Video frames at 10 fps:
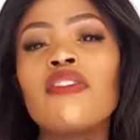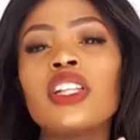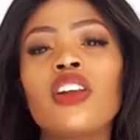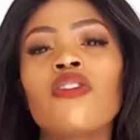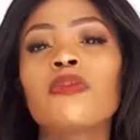a
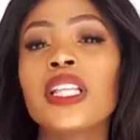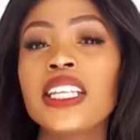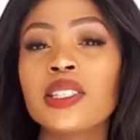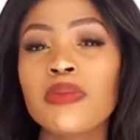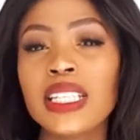lot of
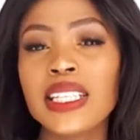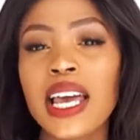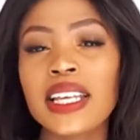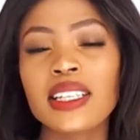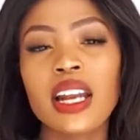placemats,
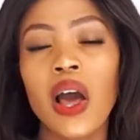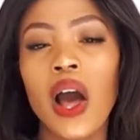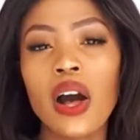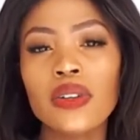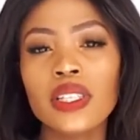guys, in our
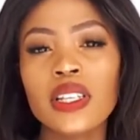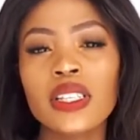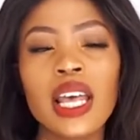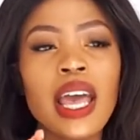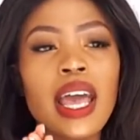
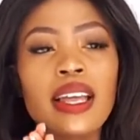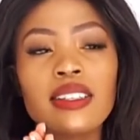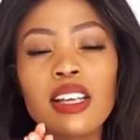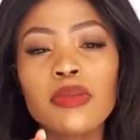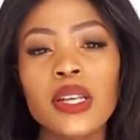houses, and
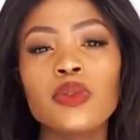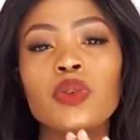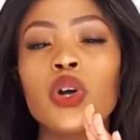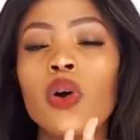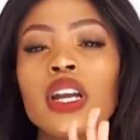sometimes
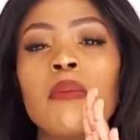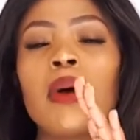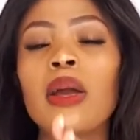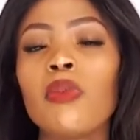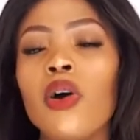we go out and
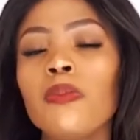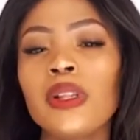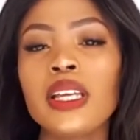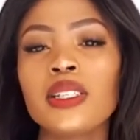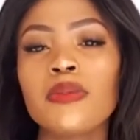buy more
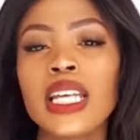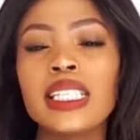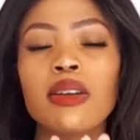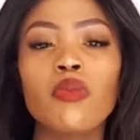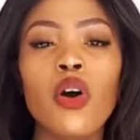placemats
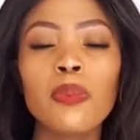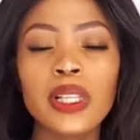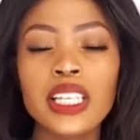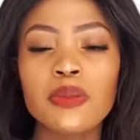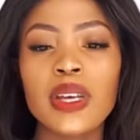and more
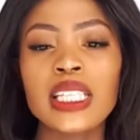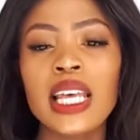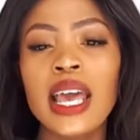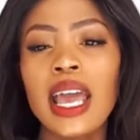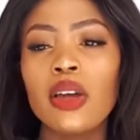placemats,
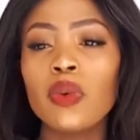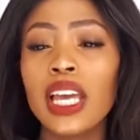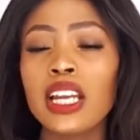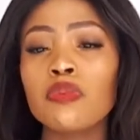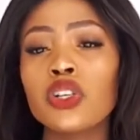and we
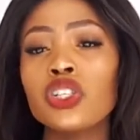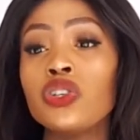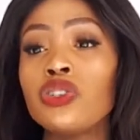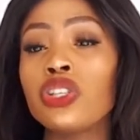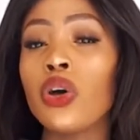end up not
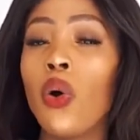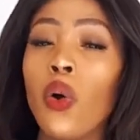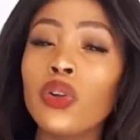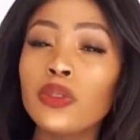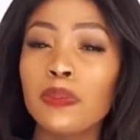using the
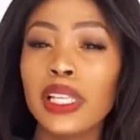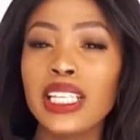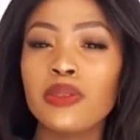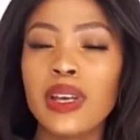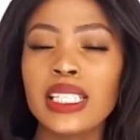old
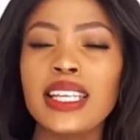placemats.